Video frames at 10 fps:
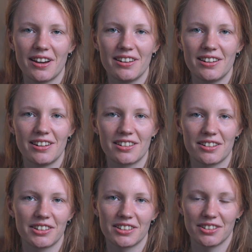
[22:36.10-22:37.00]
yarn as
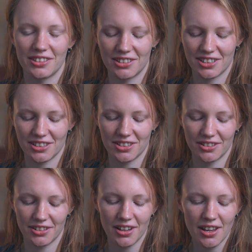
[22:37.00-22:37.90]
long as you adjust
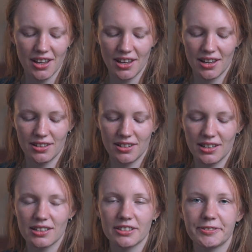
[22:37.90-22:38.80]
your
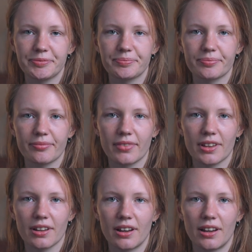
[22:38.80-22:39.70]
needle,
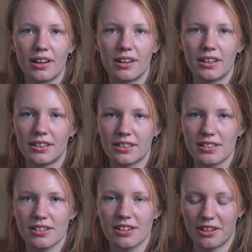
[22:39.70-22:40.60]

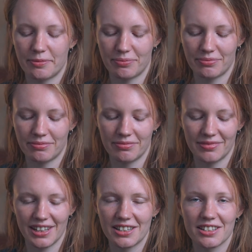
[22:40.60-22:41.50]
and
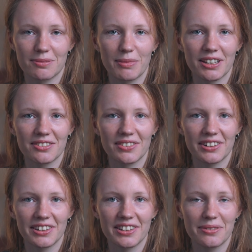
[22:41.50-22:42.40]
it just makes
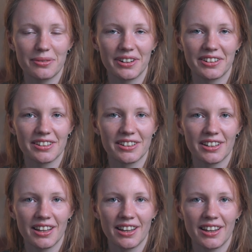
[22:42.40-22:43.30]
very different
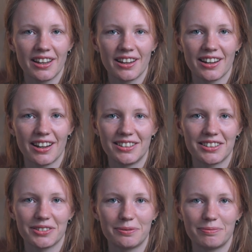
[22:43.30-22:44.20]

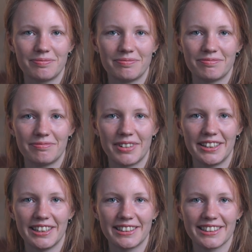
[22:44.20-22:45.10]
kinds of
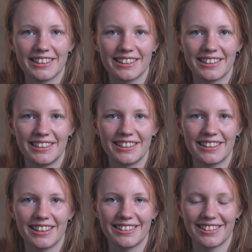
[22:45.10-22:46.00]
bunnies, and
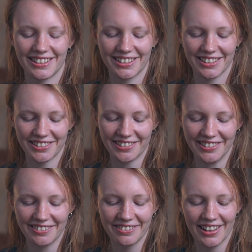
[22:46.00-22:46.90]
that's just so
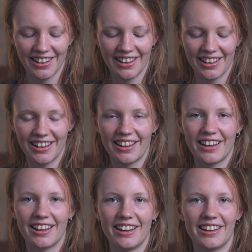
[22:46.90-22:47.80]
cool.
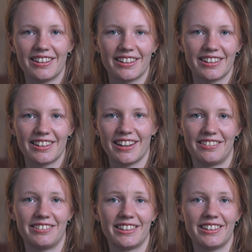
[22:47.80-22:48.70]
And yeah, I
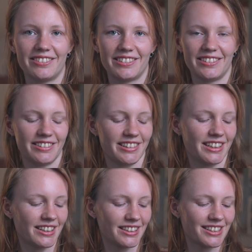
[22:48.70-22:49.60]
would love to
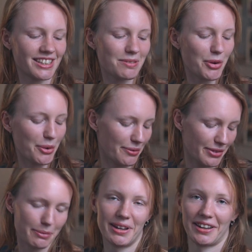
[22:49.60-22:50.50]
see more of
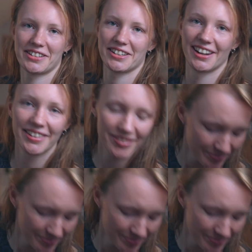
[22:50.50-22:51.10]
them actually.